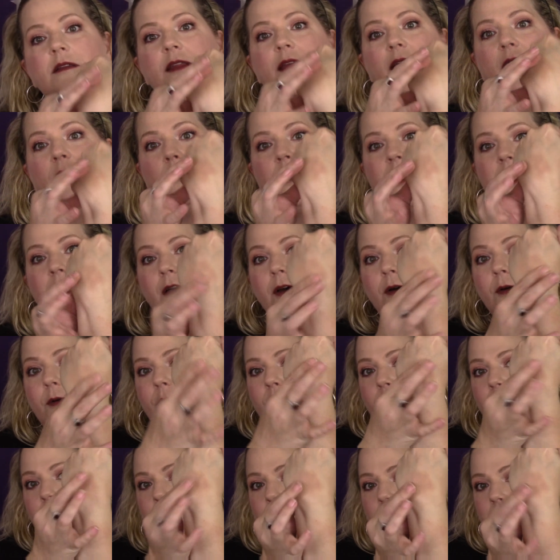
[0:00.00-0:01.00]
there we
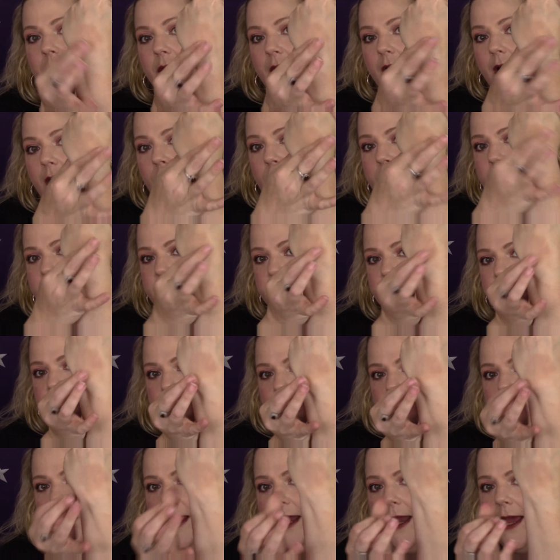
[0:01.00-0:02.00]
go. I wanted to
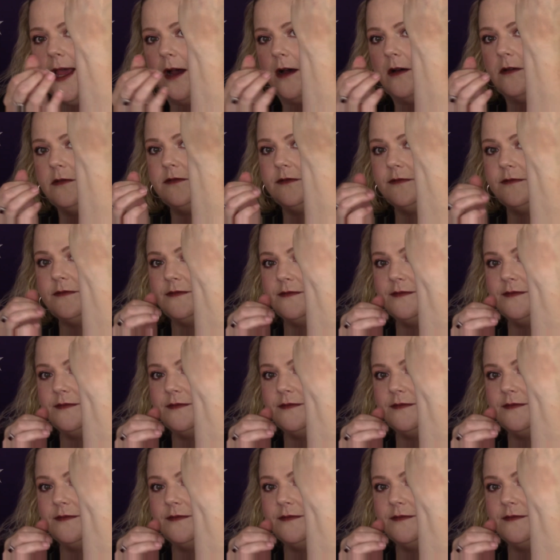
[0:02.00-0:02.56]
try it out.